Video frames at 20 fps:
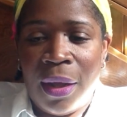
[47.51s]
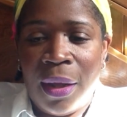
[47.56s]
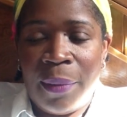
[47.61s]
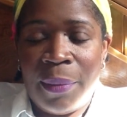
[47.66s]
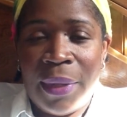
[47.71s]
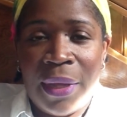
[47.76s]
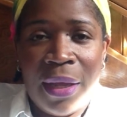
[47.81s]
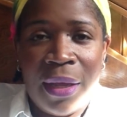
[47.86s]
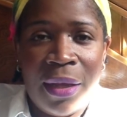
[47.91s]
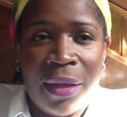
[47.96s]

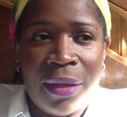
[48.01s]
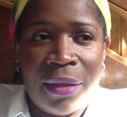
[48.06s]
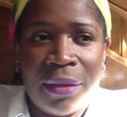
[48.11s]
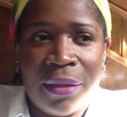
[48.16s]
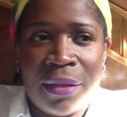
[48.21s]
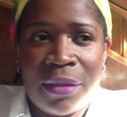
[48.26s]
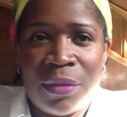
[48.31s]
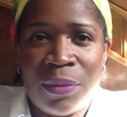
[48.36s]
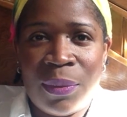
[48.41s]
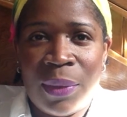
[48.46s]
yeah,
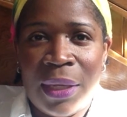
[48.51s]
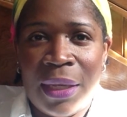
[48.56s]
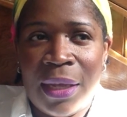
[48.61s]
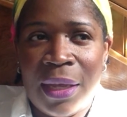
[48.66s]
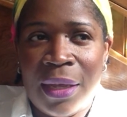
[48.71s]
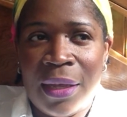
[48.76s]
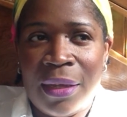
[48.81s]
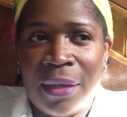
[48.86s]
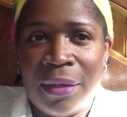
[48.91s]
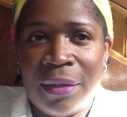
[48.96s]
this
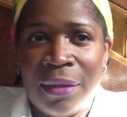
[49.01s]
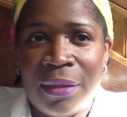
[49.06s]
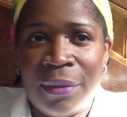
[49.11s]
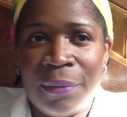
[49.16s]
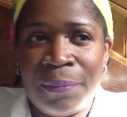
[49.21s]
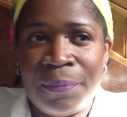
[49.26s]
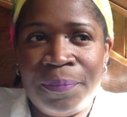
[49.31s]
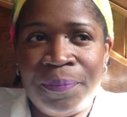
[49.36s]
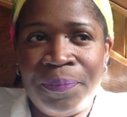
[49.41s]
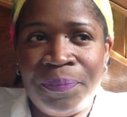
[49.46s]
weekend
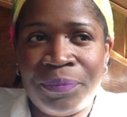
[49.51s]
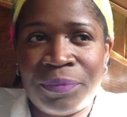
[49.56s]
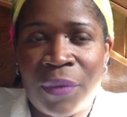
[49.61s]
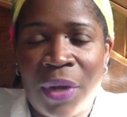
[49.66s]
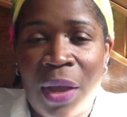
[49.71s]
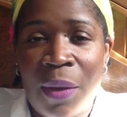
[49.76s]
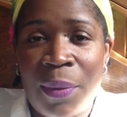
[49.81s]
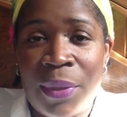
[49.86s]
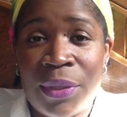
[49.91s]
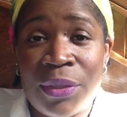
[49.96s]

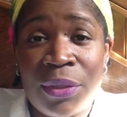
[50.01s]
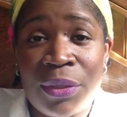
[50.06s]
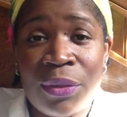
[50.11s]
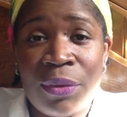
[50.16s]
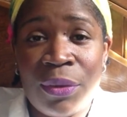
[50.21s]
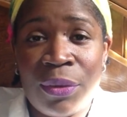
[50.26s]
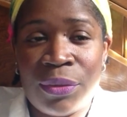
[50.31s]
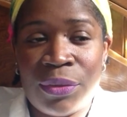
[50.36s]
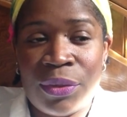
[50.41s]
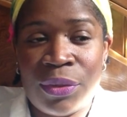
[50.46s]
I went to the
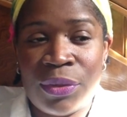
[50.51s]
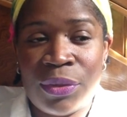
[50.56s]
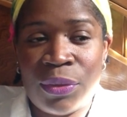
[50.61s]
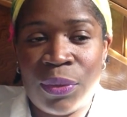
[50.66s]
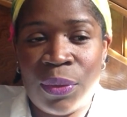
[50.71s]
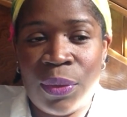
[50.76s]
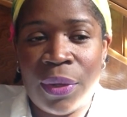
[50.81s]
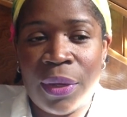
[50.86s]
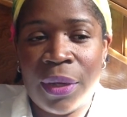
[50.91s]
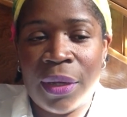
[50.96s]
grocery
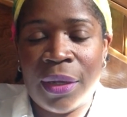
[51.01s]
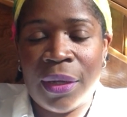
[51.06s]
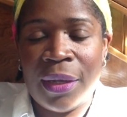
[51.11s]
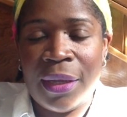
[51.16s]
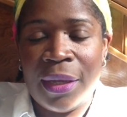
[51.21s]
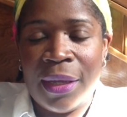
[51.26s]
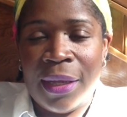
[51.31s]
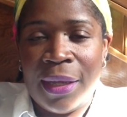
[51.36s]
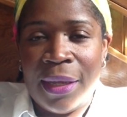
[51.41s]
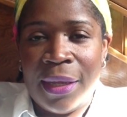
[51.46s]
store,
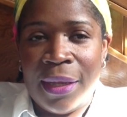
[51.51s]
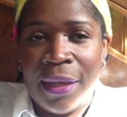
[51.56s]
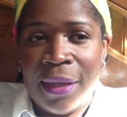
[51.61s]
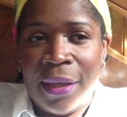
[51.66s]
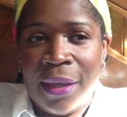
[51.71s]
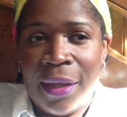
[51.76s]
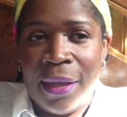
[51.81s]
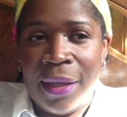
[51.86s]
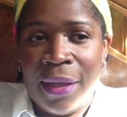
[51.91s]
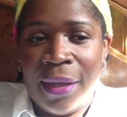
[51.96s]

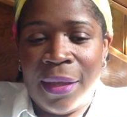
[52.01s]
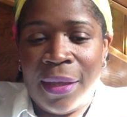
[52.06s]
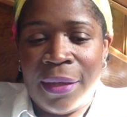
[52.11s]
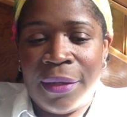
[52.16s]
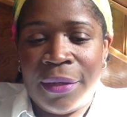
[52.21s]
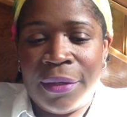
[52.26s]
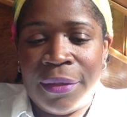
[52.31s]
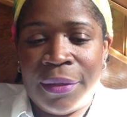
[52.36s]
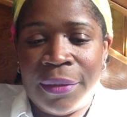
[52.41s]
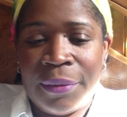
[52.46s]

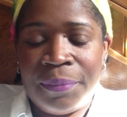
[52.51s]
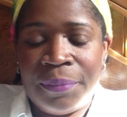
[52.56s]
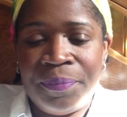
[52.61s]
and